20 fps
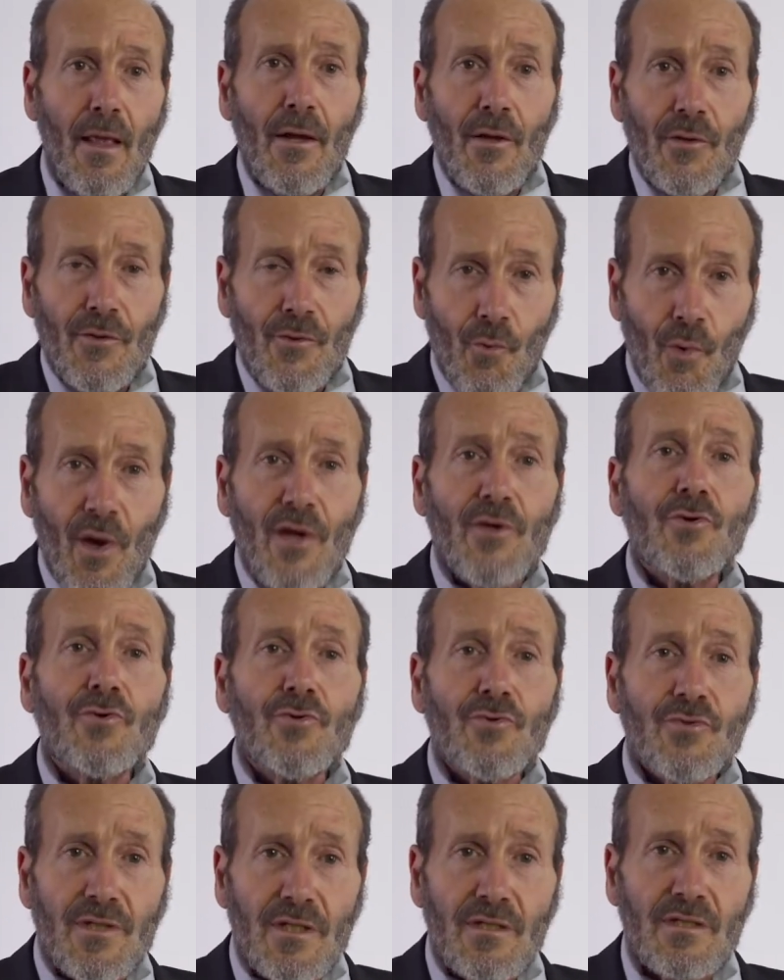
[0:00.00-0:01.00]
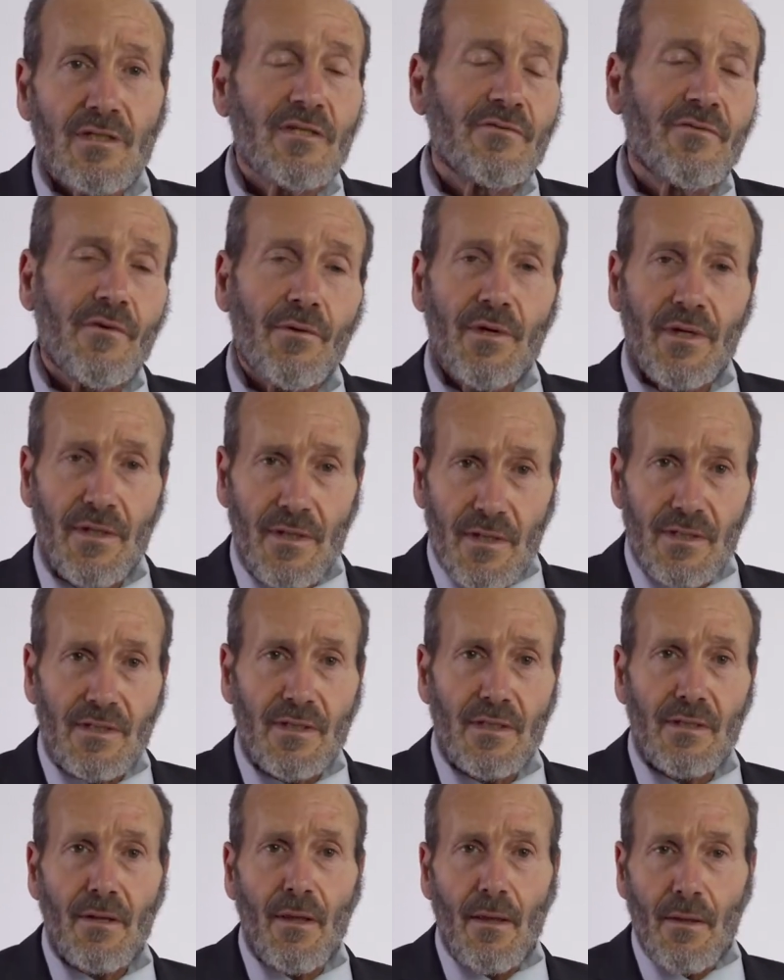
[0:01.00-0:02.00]
The way you use it is very easy.
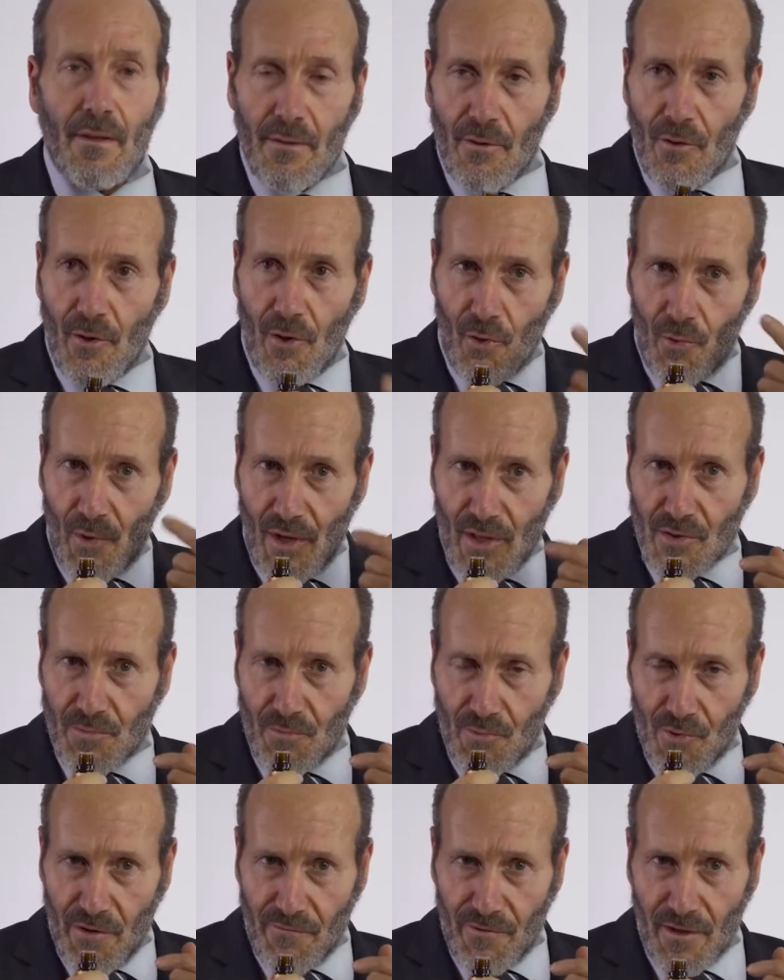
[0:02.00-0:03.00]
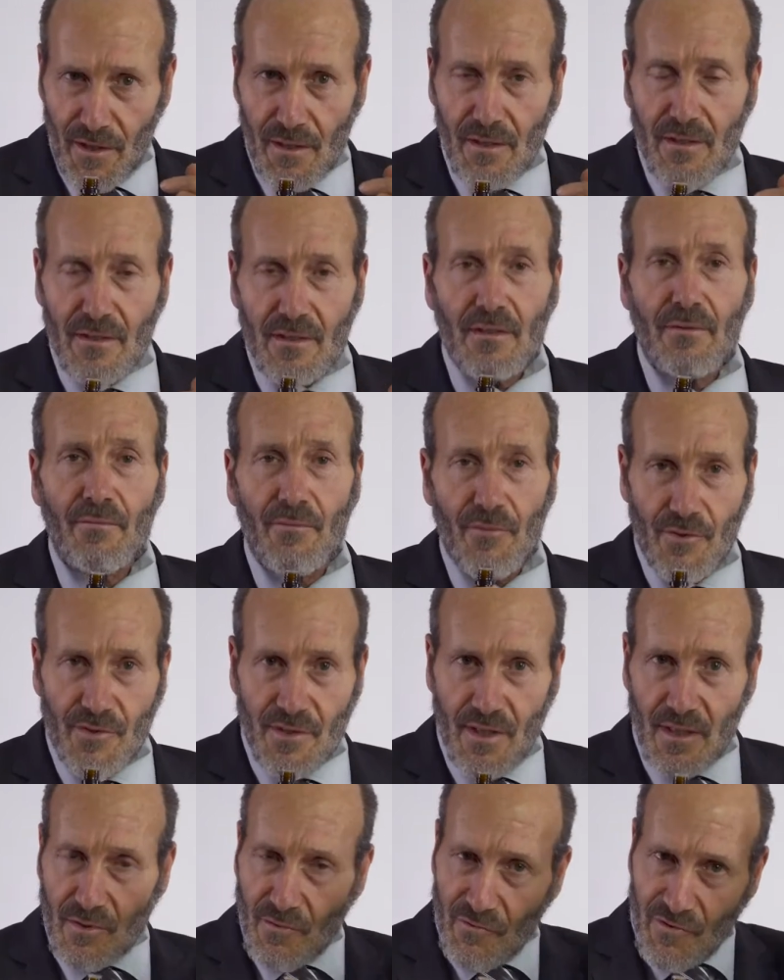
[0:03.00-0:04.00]
Always breathing it, the
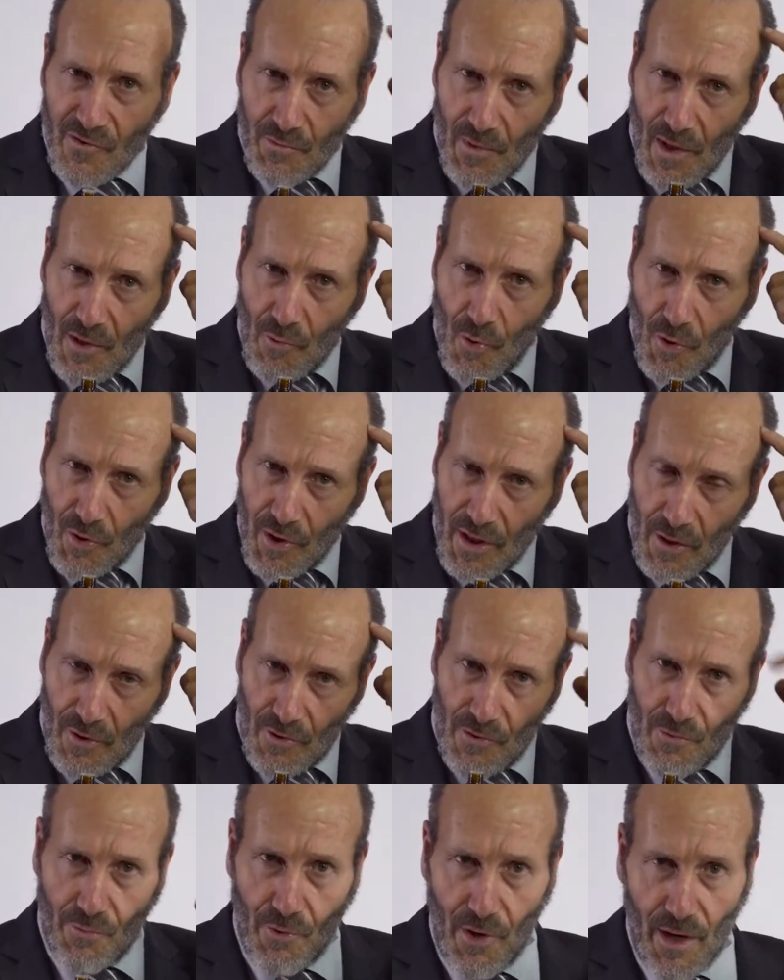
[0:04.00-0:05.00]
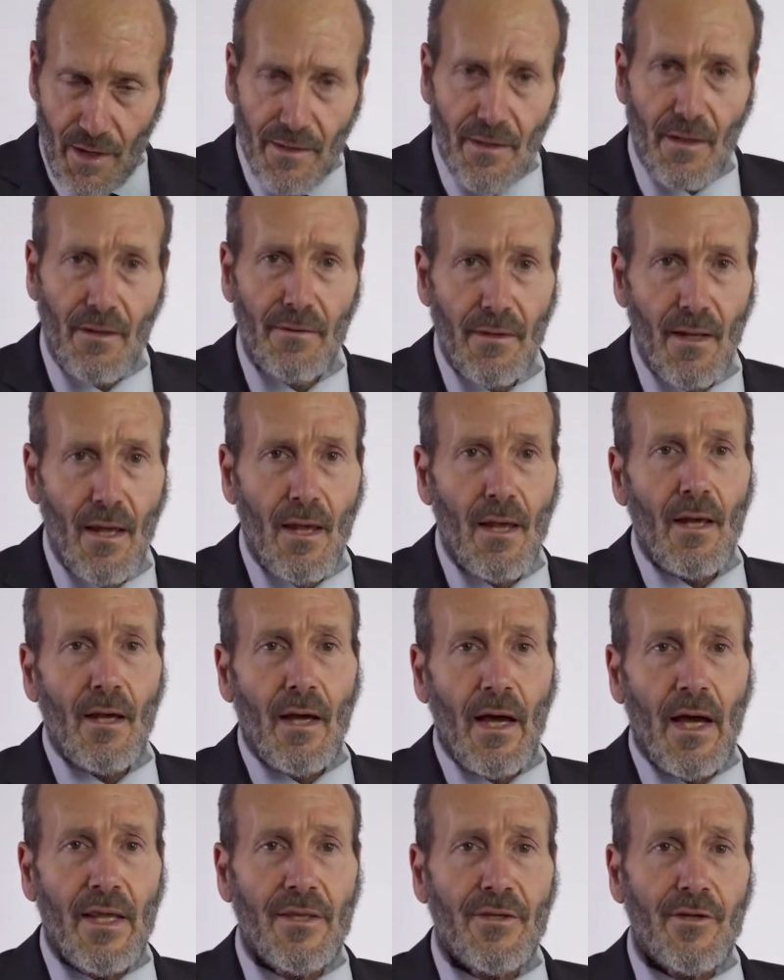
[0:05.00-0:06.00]
sense of smell working on the brain,
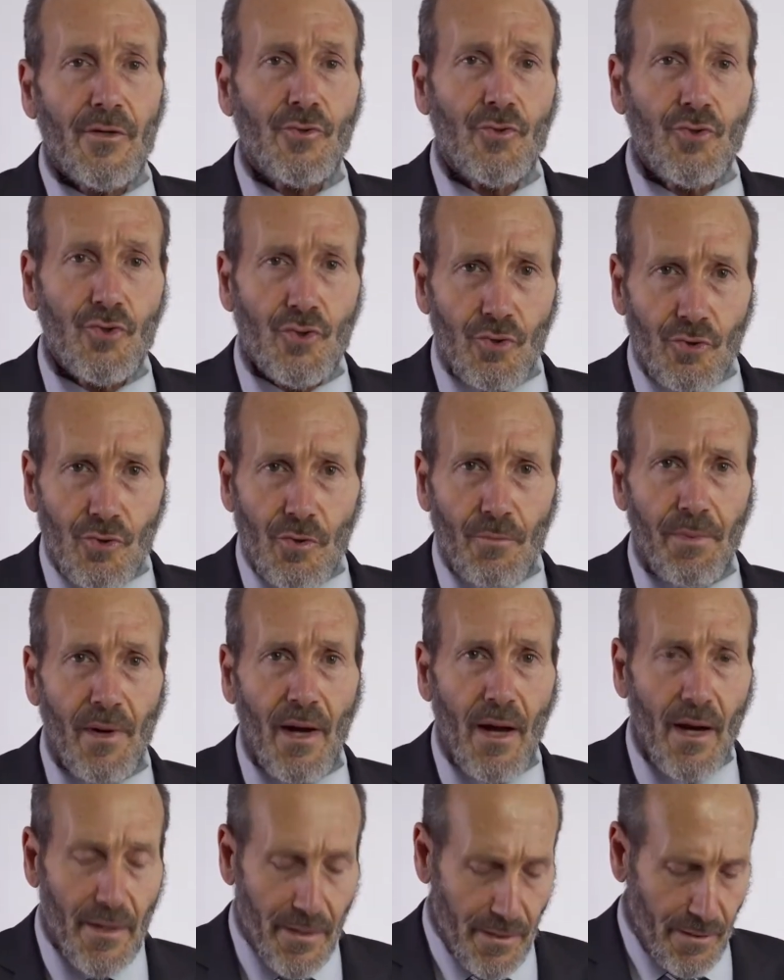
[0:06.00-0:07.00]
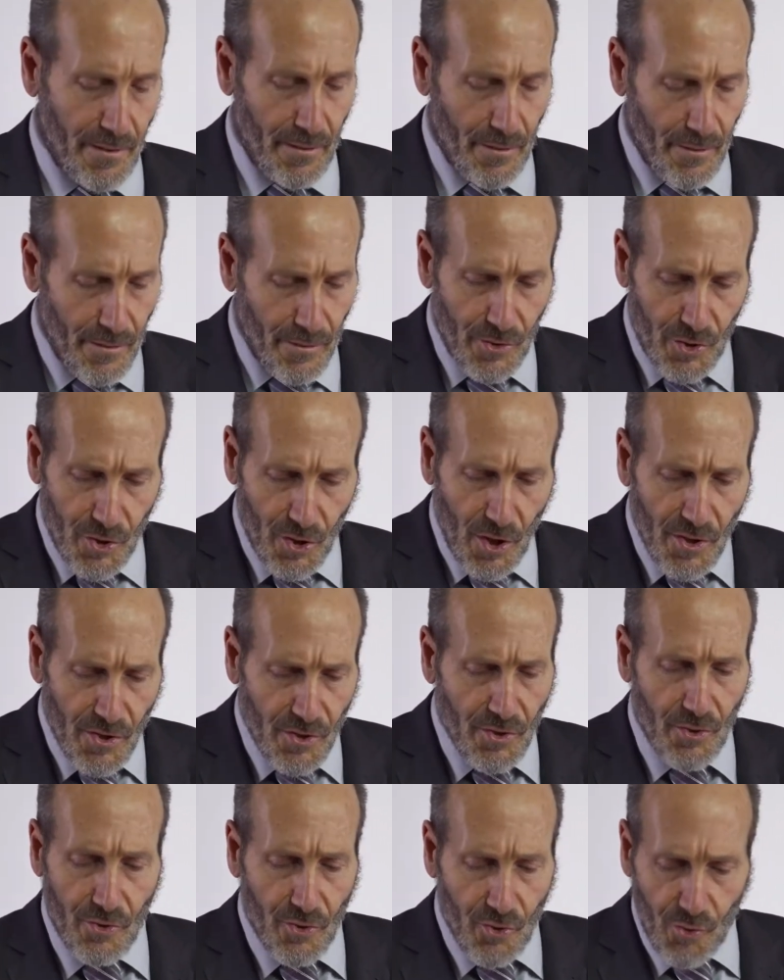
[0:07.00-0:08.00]
and you should apply
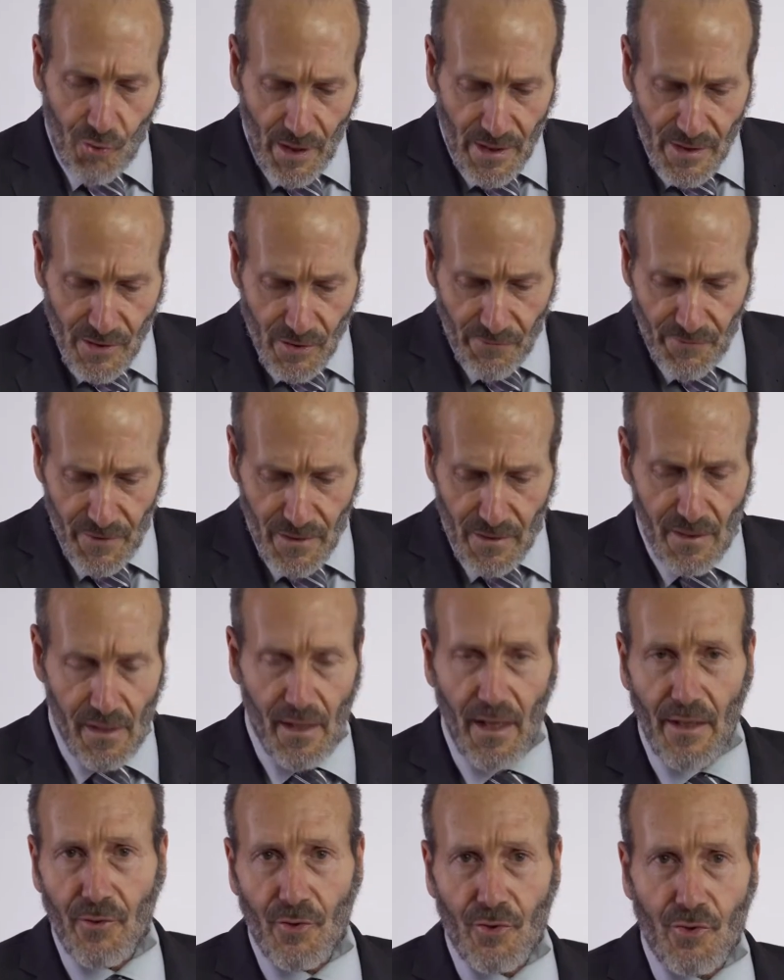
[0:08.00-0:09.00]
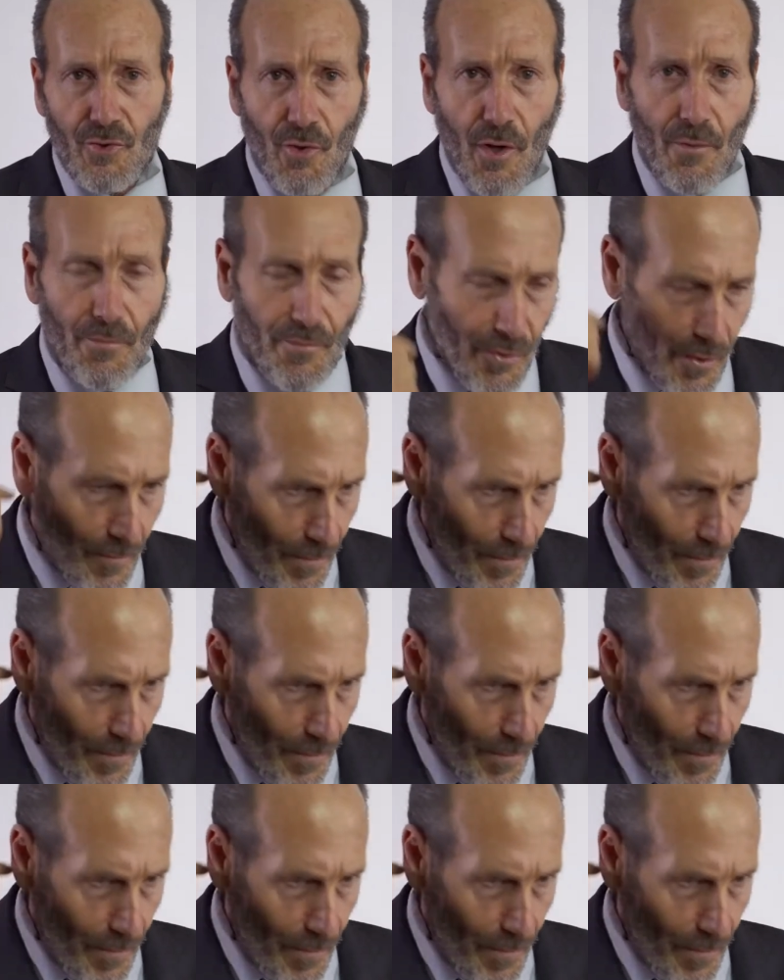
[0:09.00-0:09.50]
just a trace of it, like a drop.